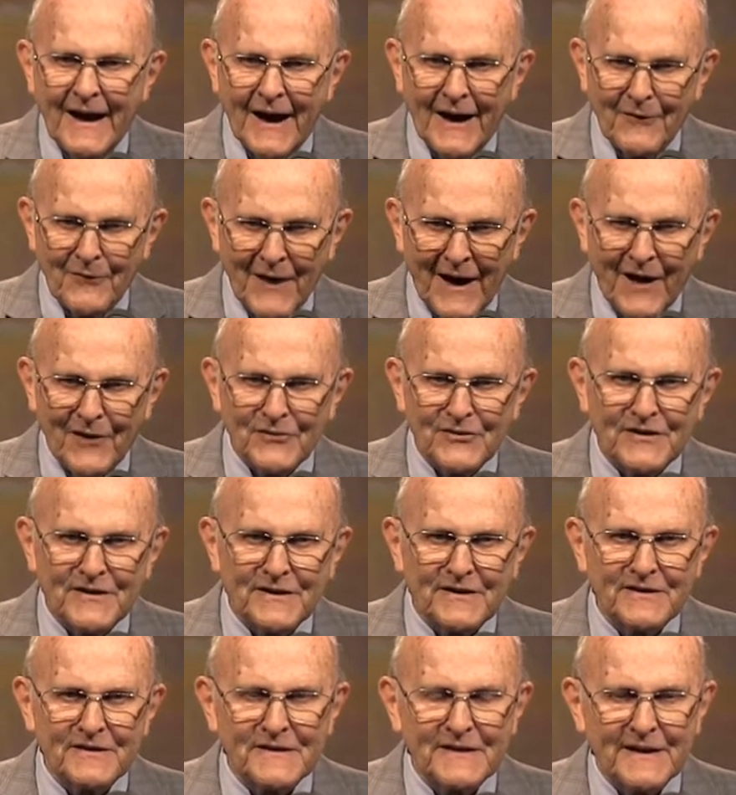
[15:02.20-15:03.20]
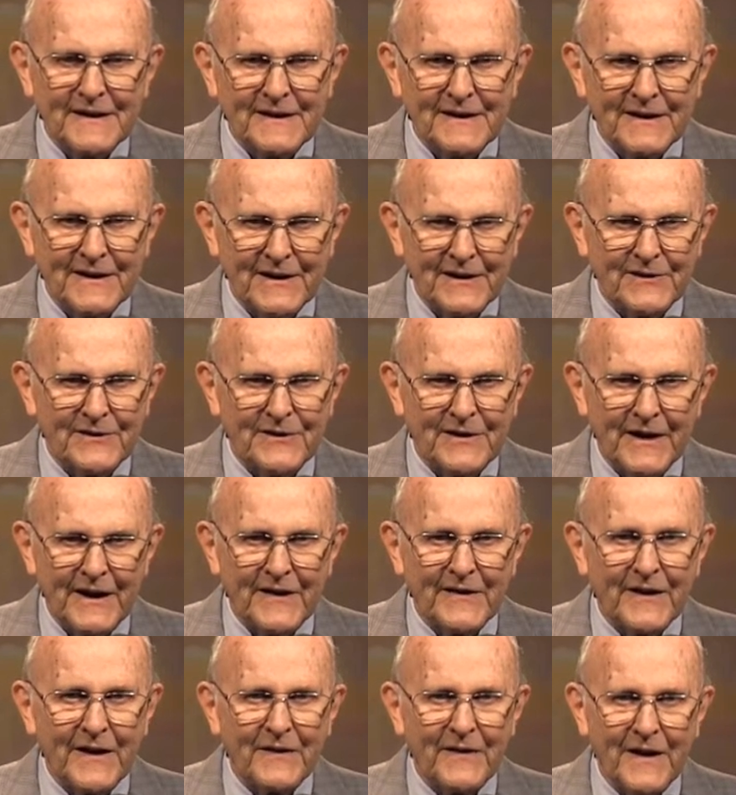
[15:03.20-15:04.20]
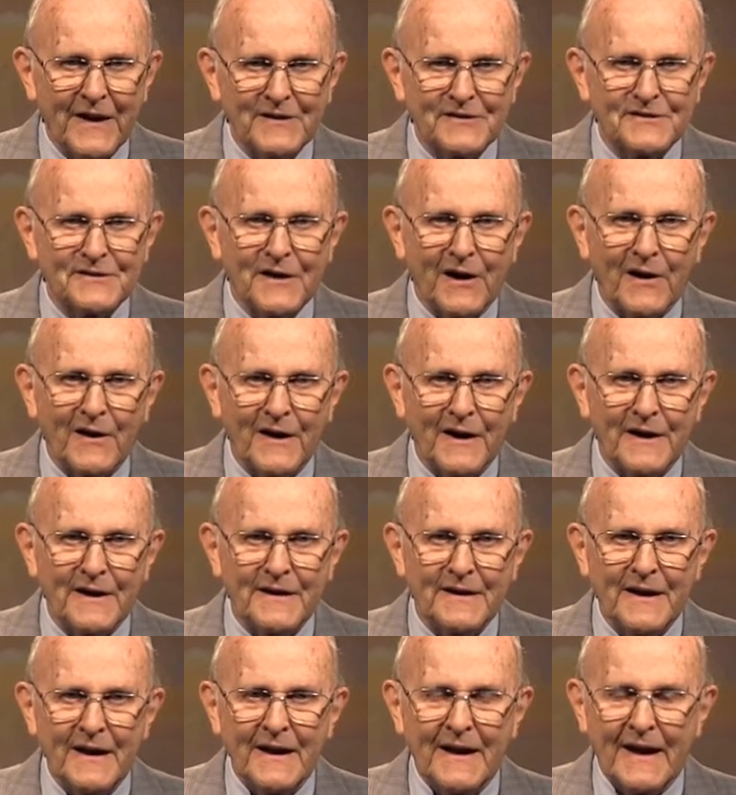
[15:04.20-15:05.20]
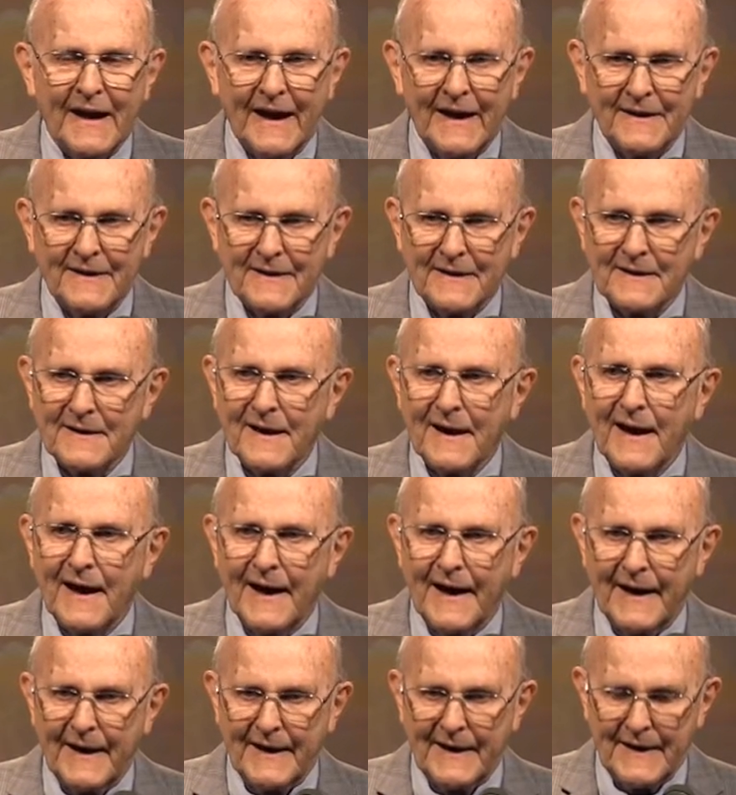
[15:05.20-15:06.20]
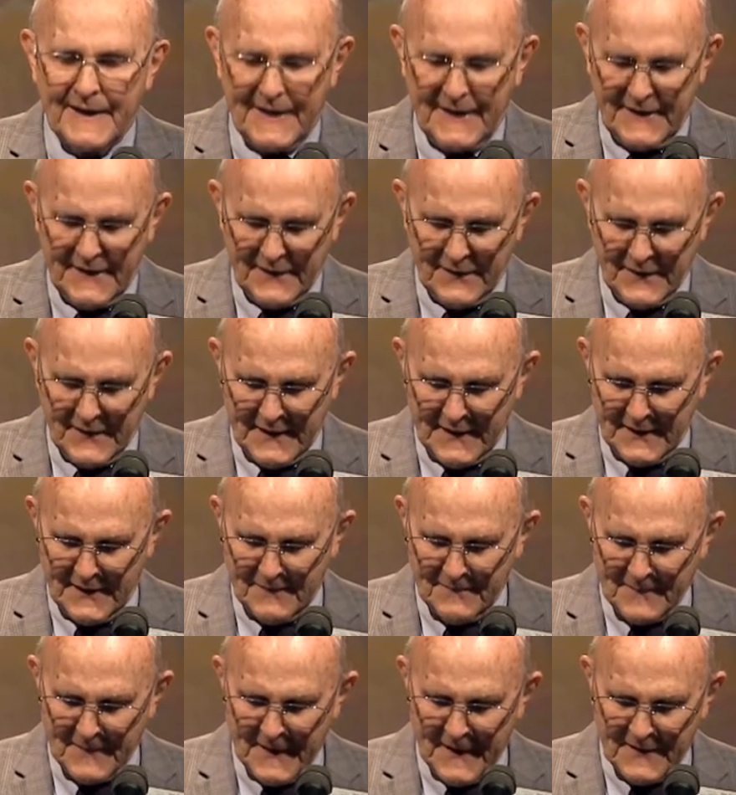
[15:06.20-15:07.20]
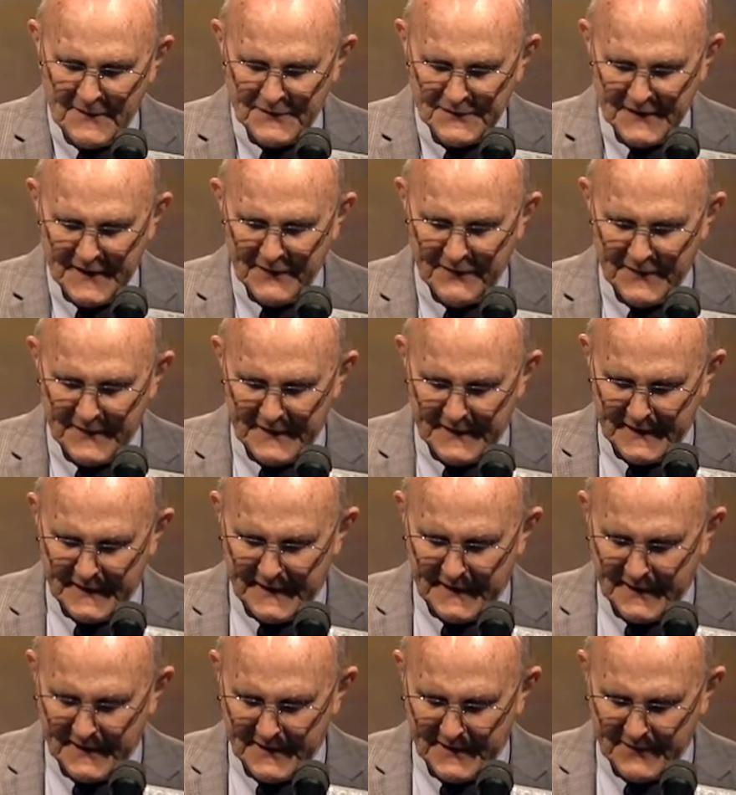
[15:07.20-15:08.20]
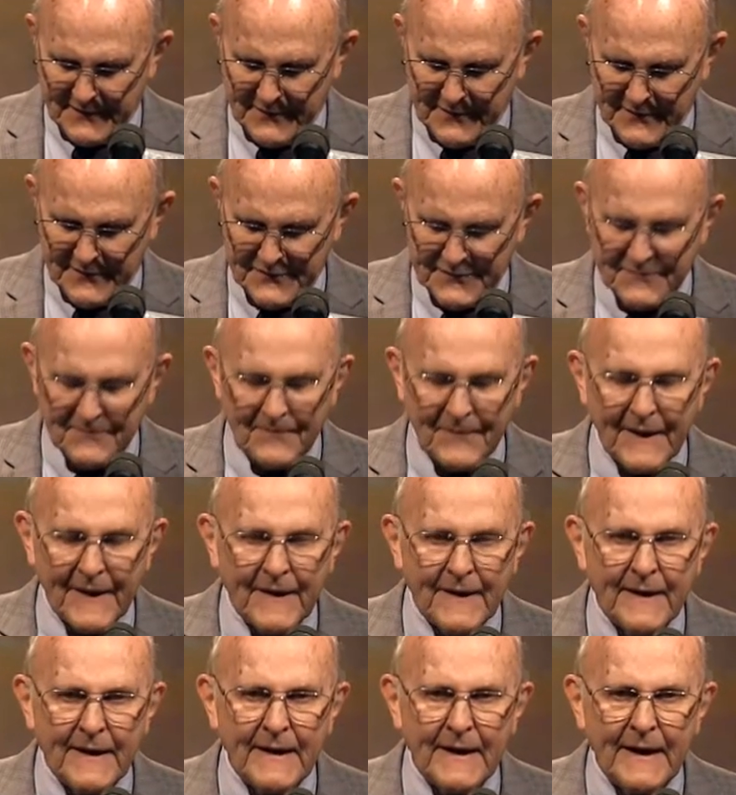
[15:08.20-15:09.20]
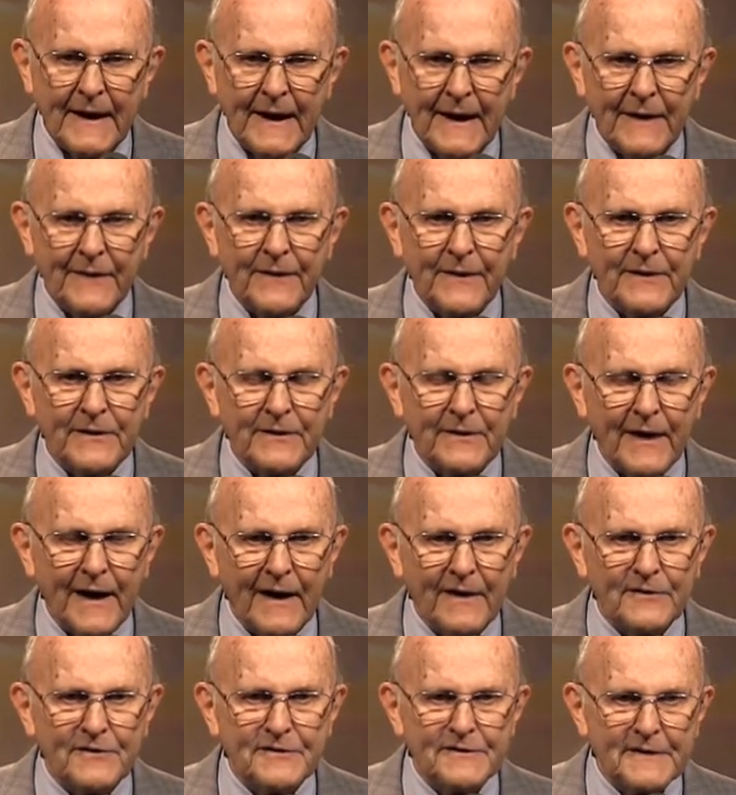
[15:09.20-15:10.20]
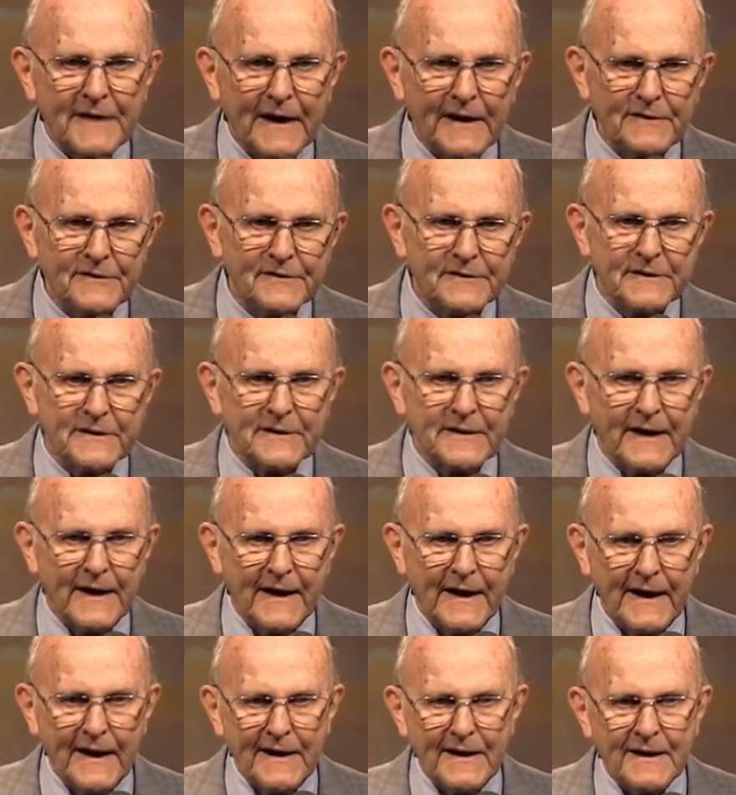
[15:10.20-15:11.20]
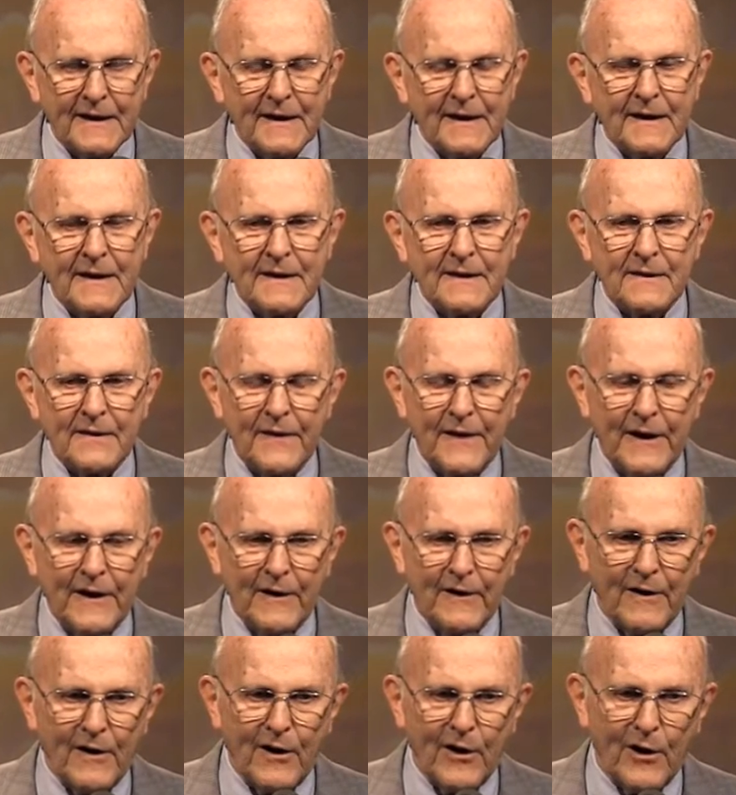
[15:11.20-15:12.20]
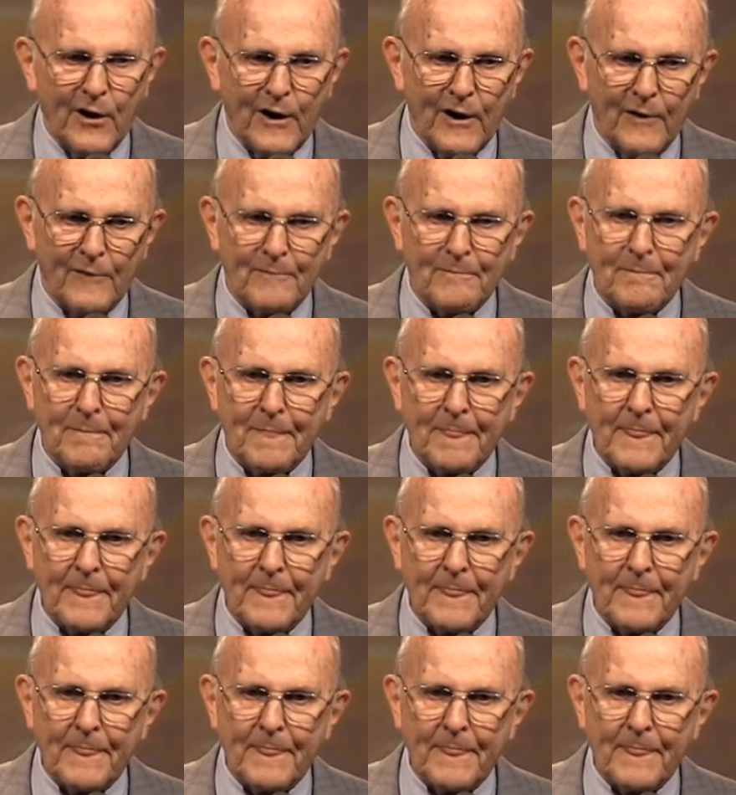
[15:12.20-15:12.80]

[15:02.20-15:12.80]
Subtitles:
around 1600, and then they started a decline in the 1700s. In the United States today, there are